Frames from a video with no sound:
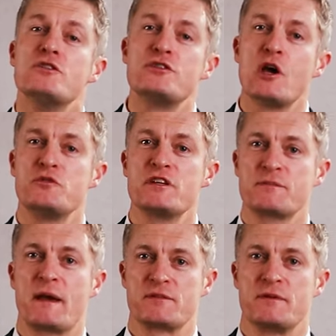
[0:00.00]
Don't
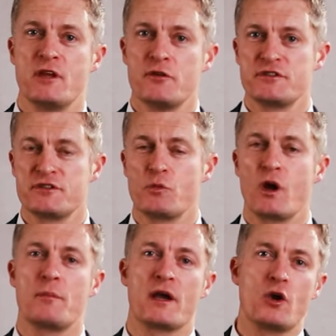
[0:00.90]
expect to be noticed at
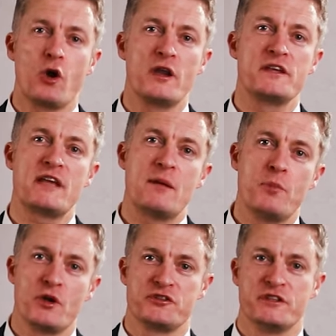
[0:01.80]
work by colleagues and
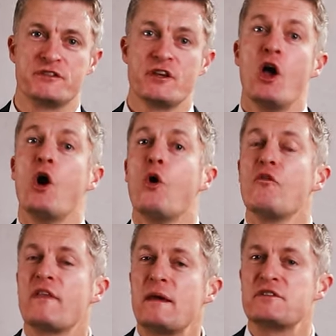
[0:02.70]
bosses, or
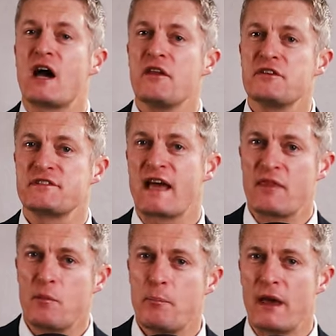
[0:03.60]
for them to
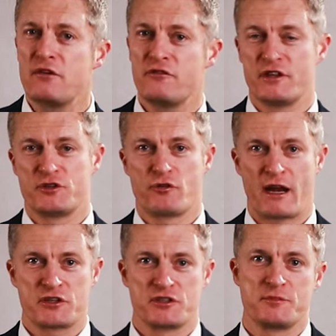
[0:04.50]
understand the benefits your
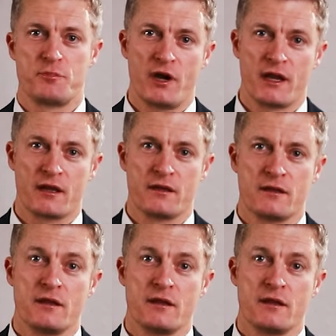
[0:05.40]
actions bring.